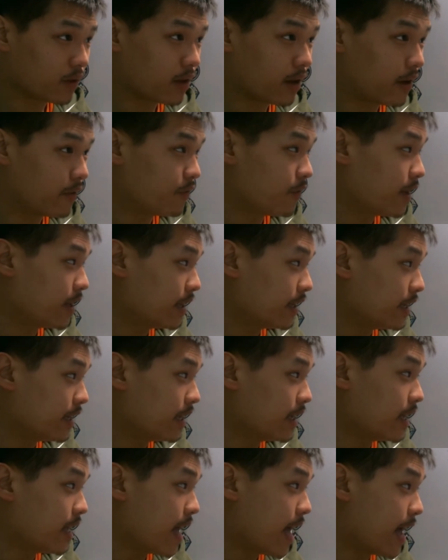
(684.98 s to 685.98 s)
think
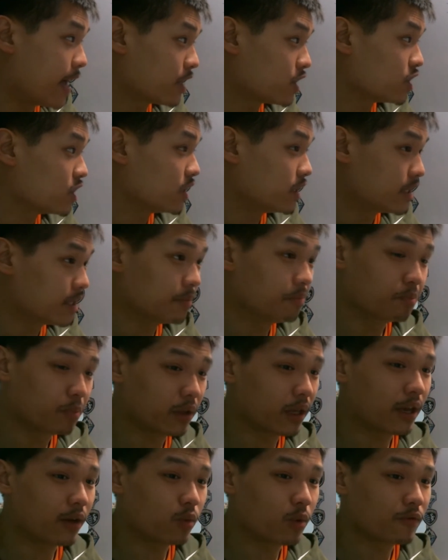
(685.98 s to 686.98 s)
he actually didn't
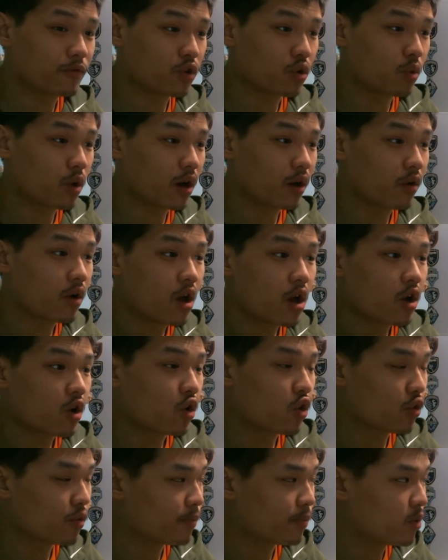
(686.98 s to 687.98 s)
play with Newell
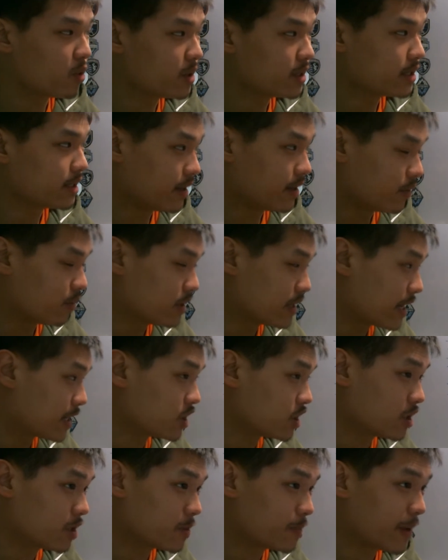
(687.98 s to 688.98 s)
Old Boys, and he was
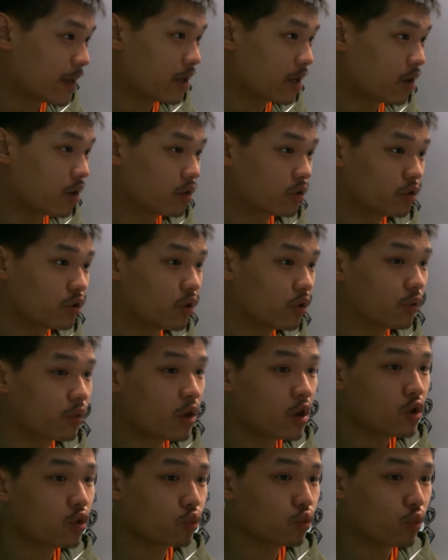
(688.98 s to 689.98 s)
actually spending on loan
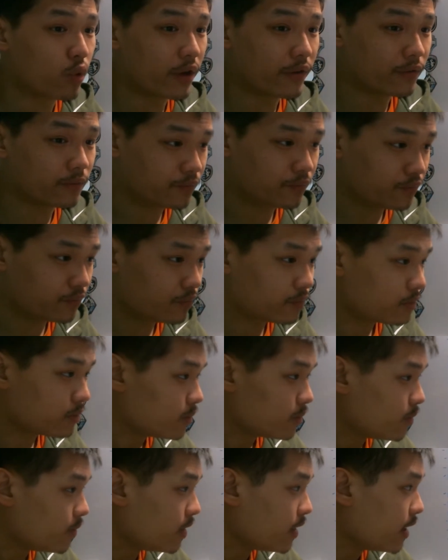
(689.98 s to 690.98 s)
with
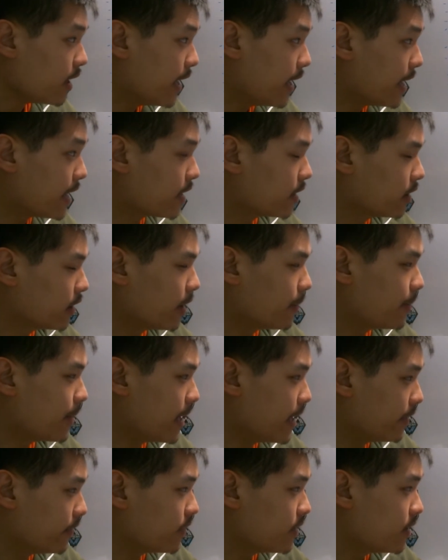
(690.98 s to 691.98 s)
a club
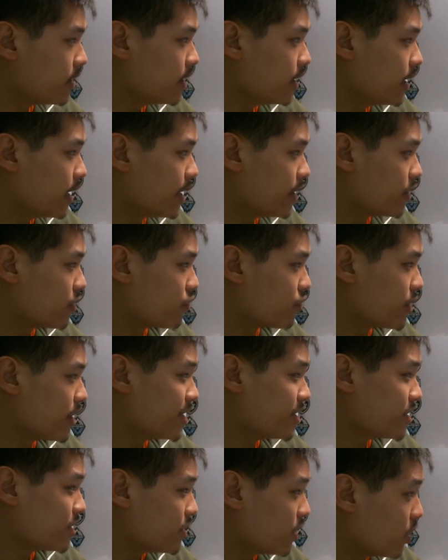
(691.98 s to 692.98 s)
in Greece.
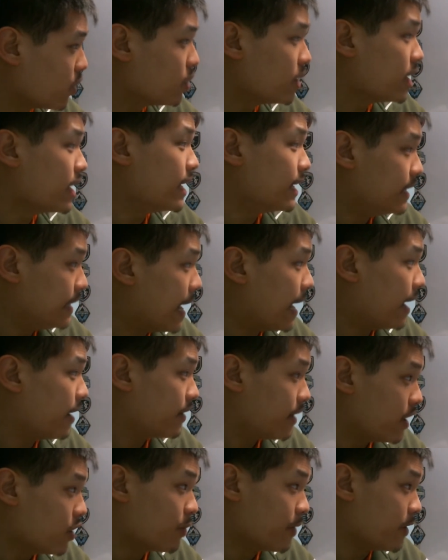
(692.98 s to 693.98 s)
So yeah,
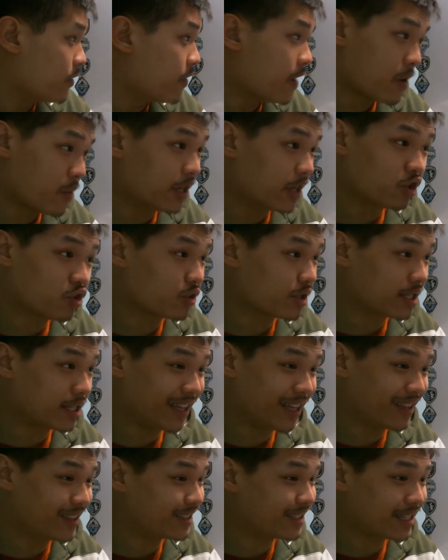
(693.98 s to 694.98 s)
it'll be very
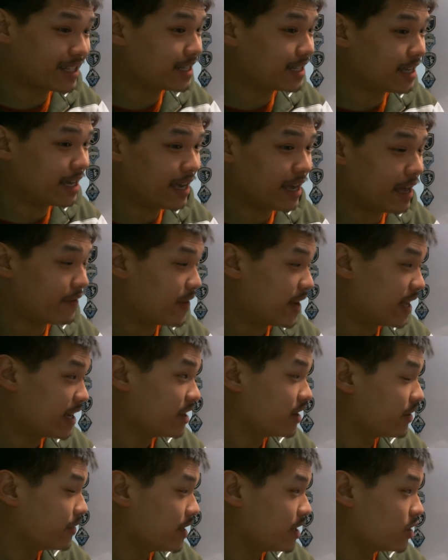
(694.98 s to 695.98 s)
interesting to see if any
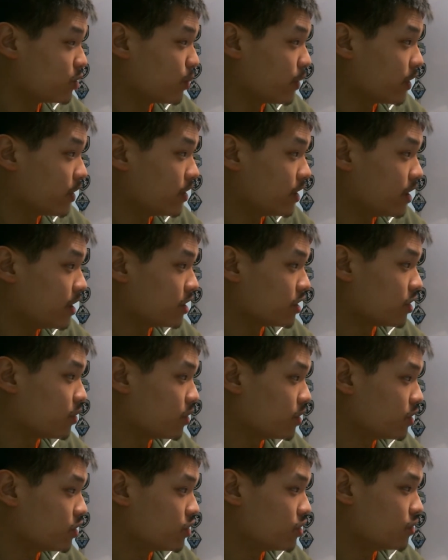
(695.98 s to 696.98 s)
of these players is
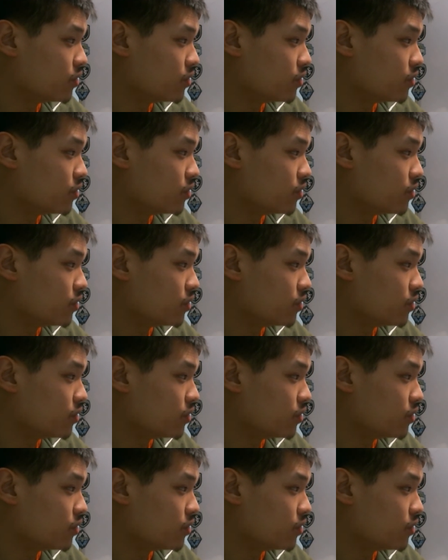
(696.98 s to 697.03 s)
going